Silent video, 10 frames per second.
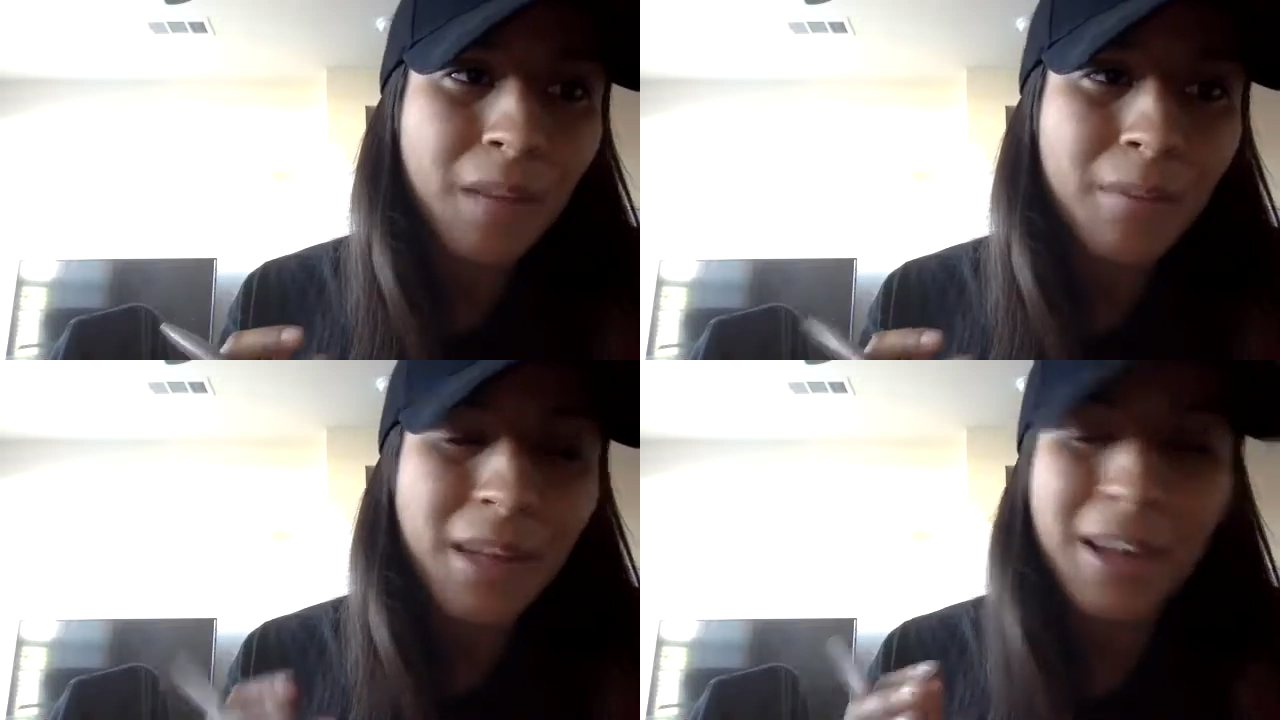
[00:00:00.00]

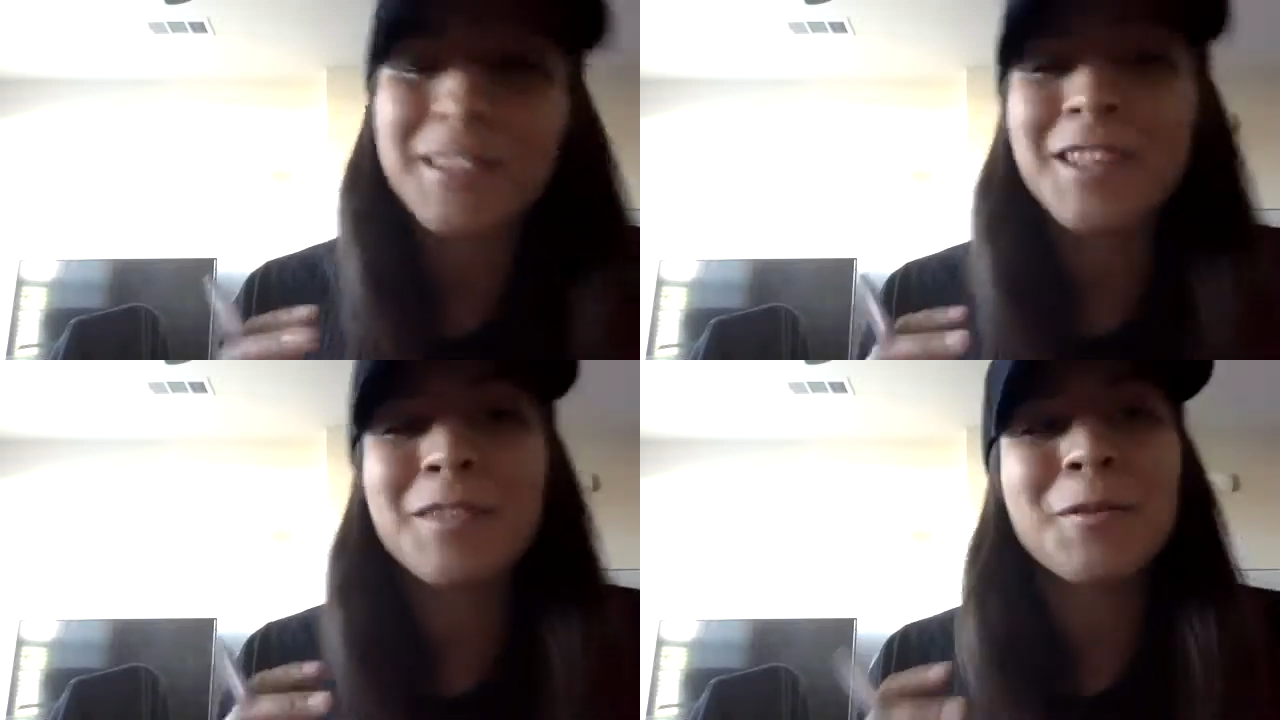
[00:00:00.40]
But yeah,
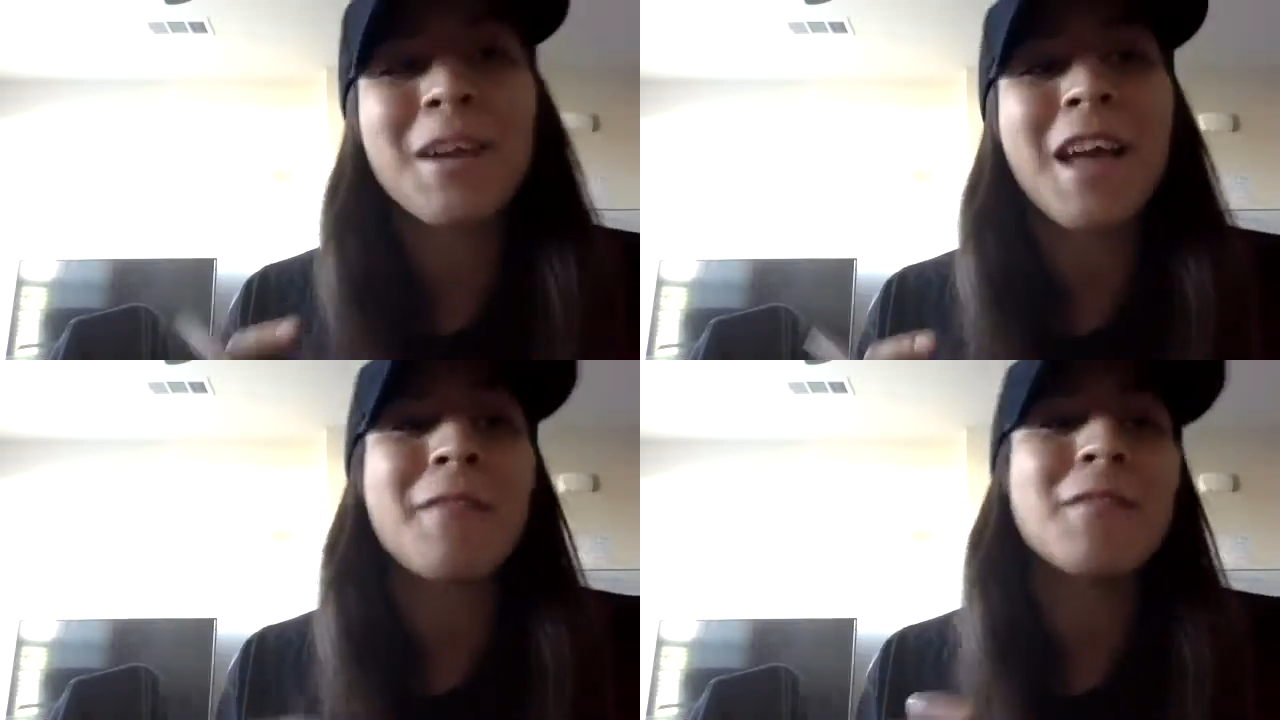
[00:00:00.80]
that's what I
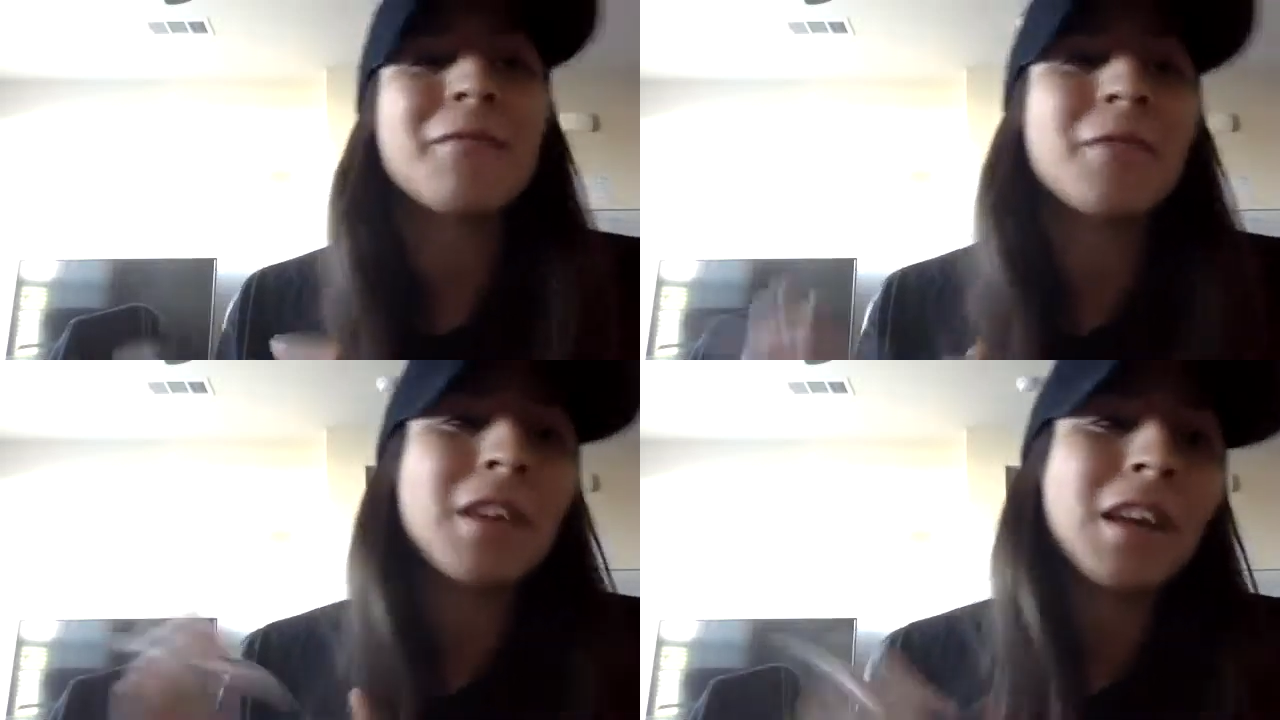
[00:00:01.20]
have
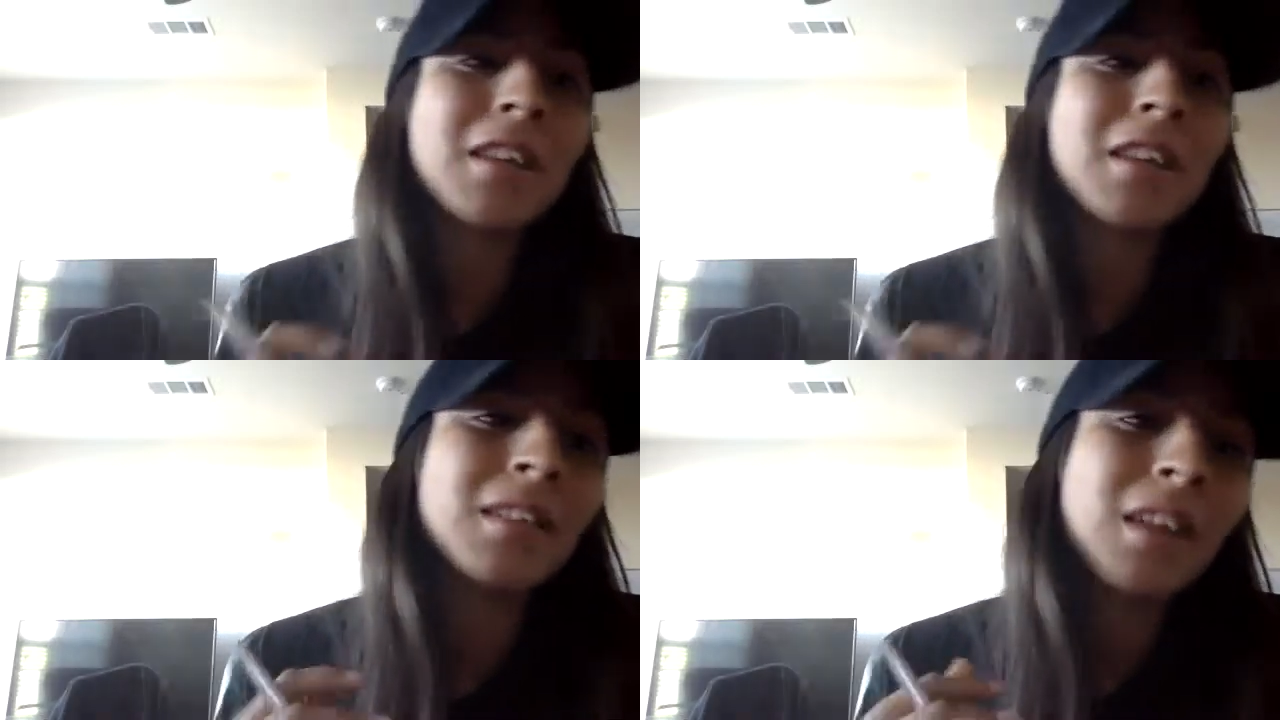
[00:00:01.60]
for you guys.